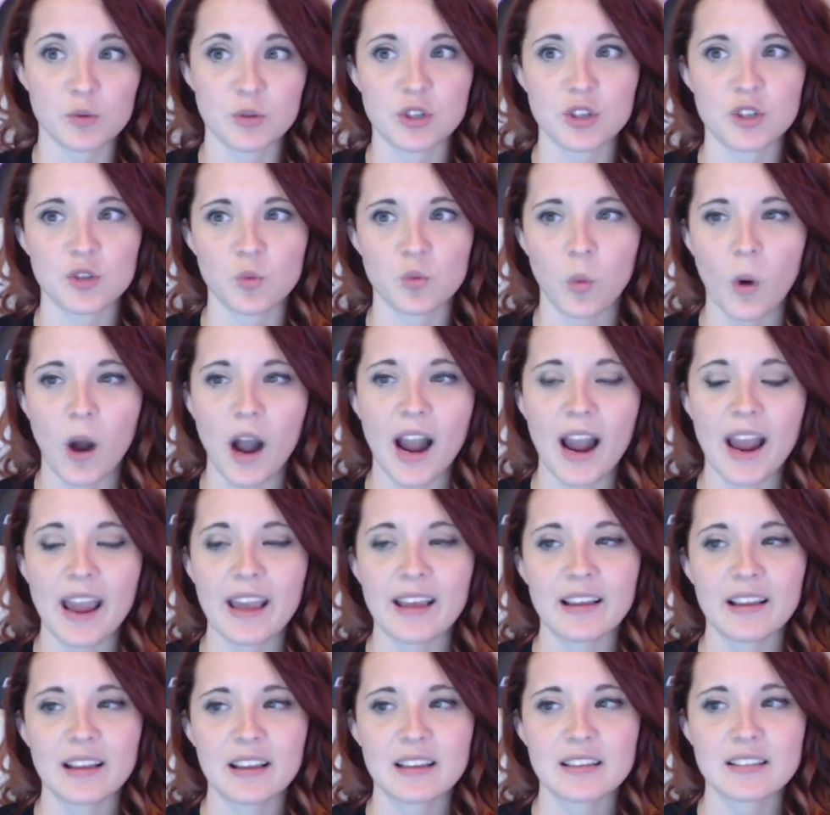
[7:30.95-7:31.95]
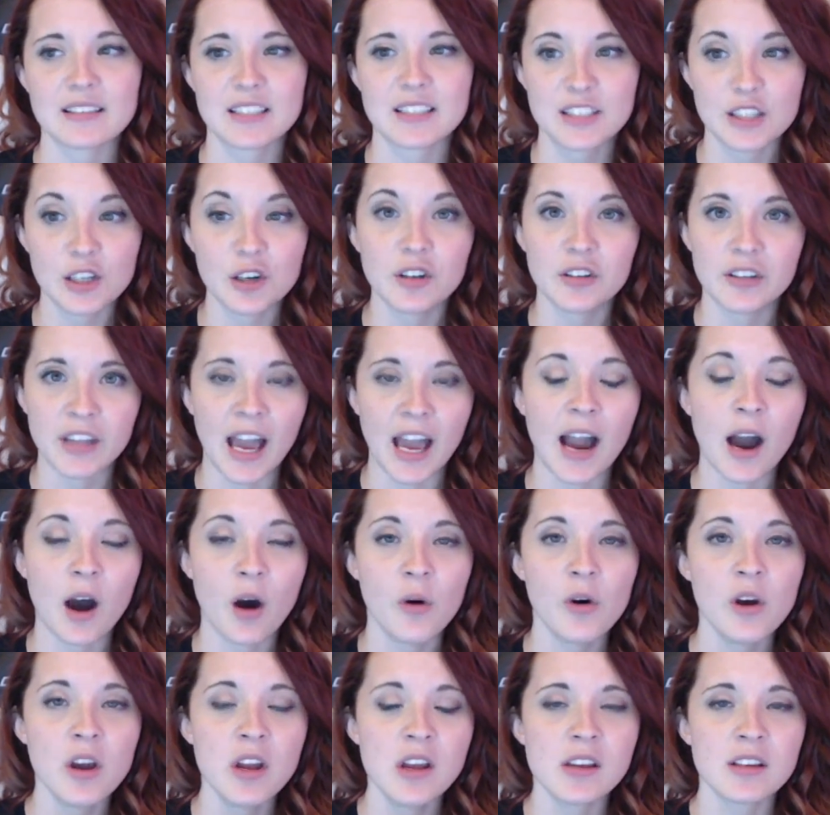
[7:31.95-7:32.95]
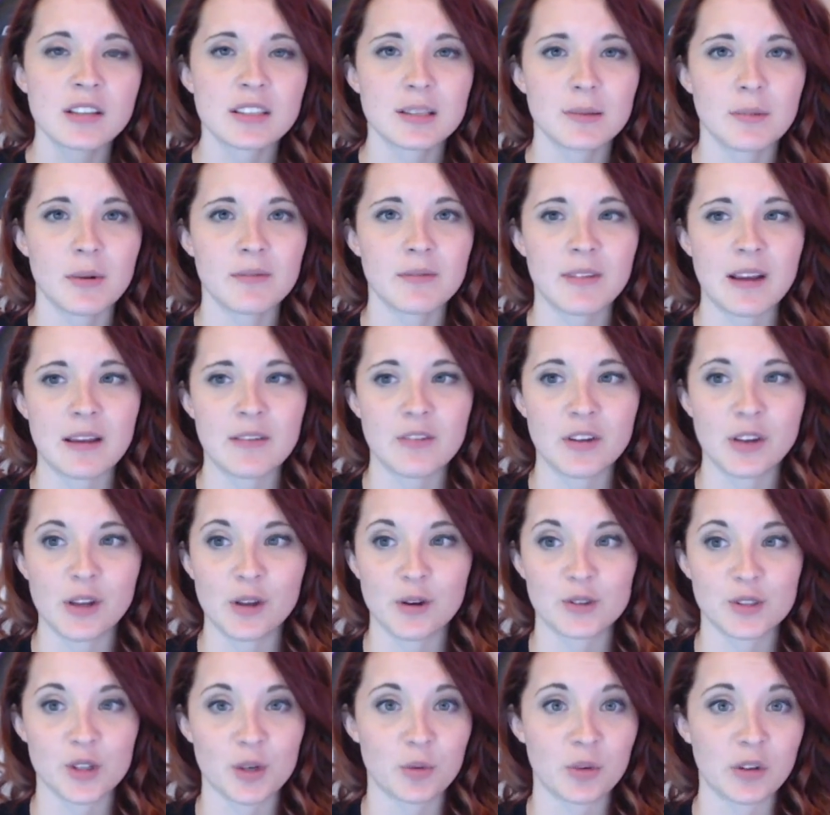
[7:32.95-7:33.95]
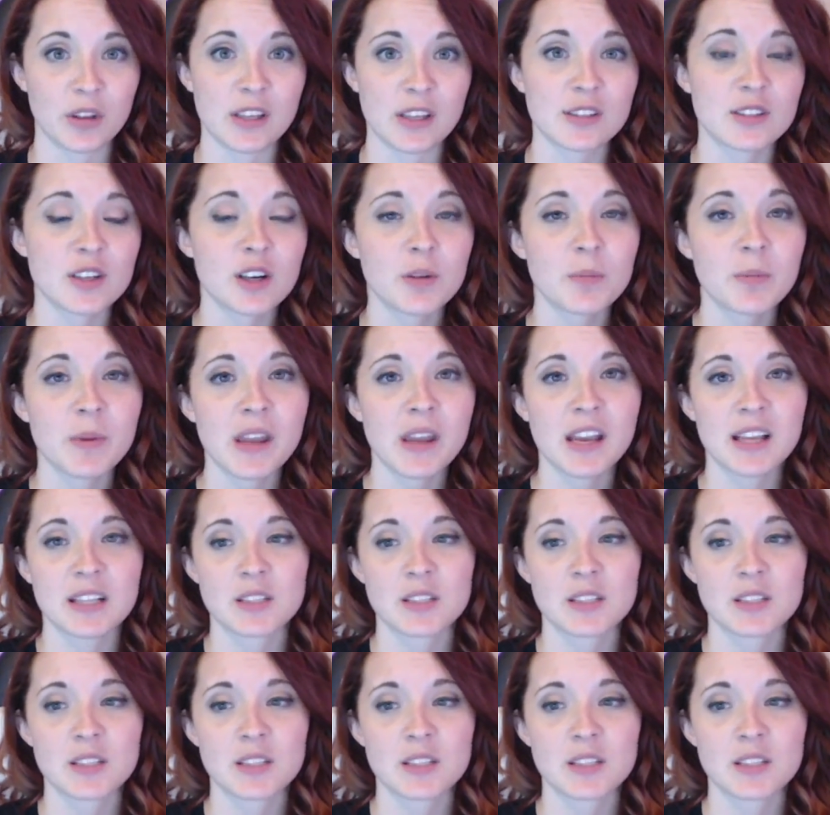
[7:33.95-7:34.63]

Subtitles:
which is why still now some of my videos are really derpy.